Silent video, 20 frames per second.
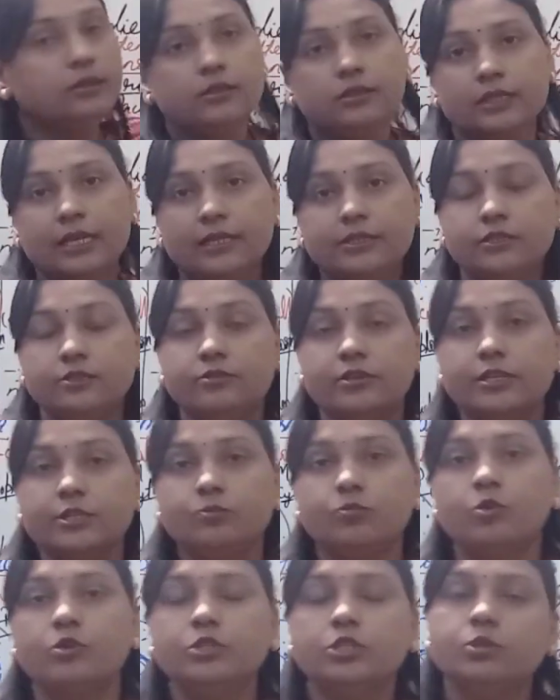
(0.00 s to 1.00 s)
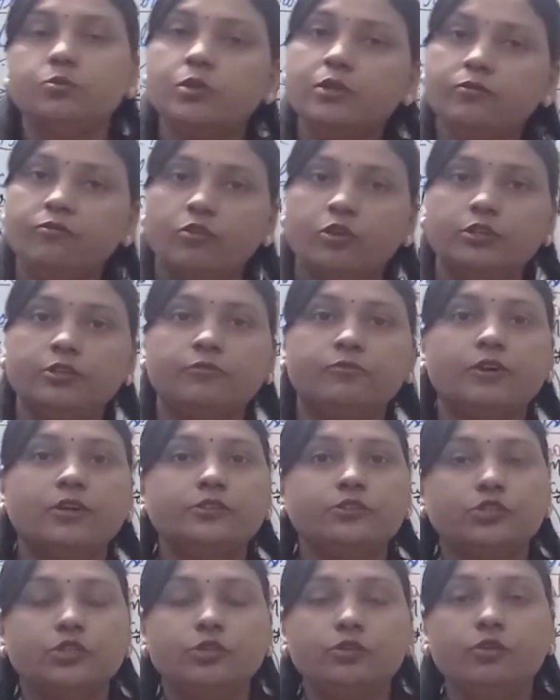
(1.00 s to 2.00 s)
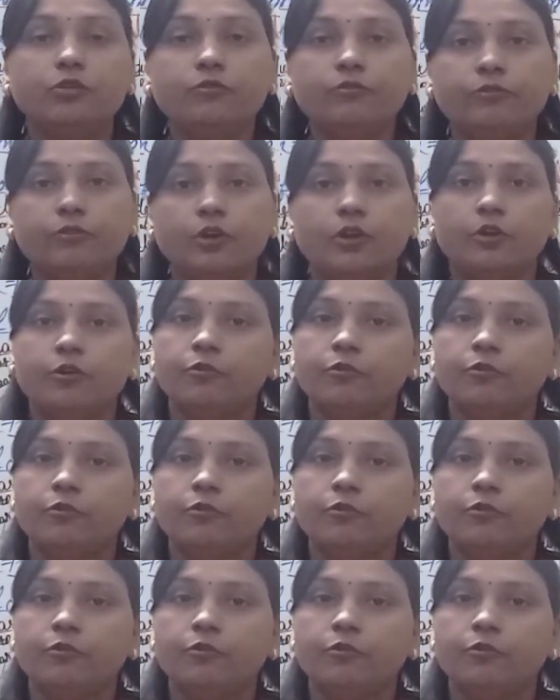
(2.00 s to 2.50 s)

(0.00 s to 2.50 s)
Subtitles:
that is responsible for the function of